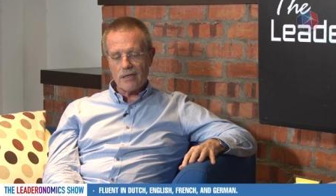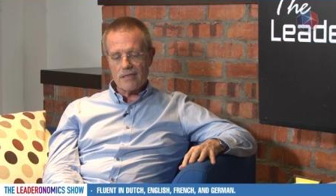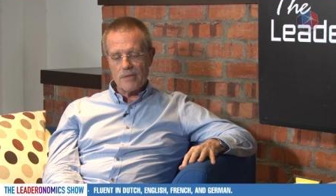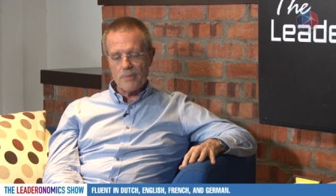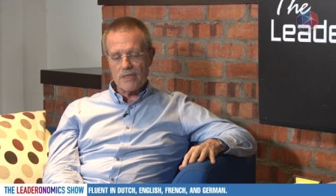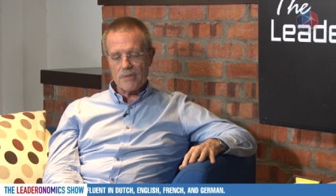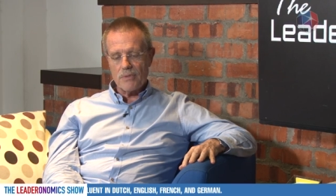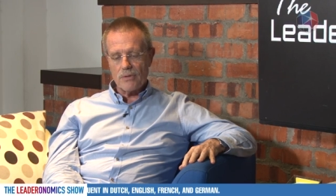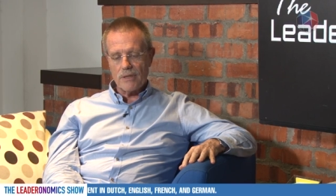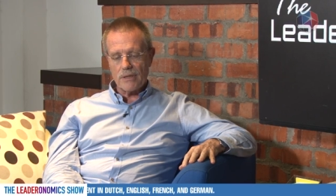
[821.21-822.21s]
Siemens in
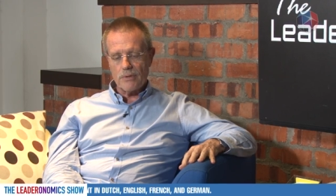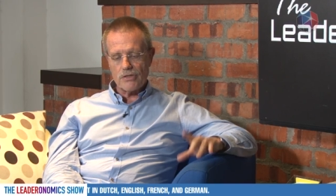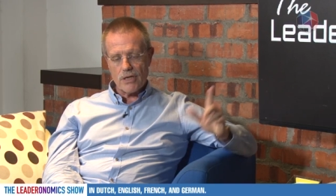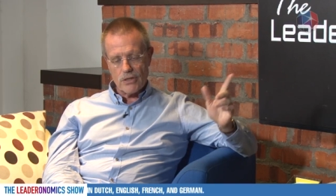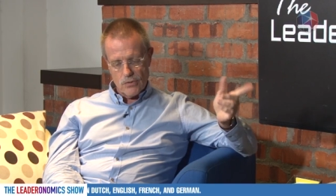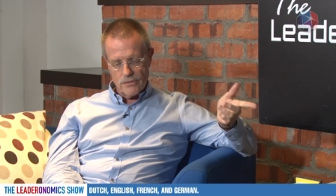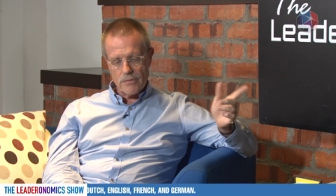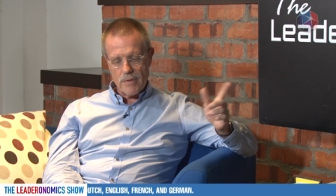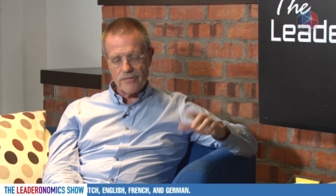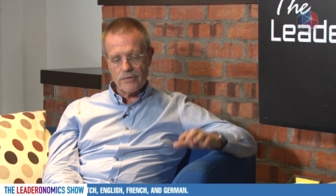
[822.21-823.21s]
Munich, which I knew
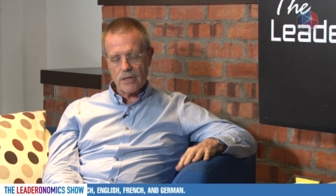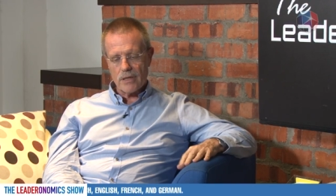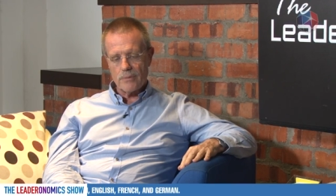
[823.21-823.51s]
from Africa.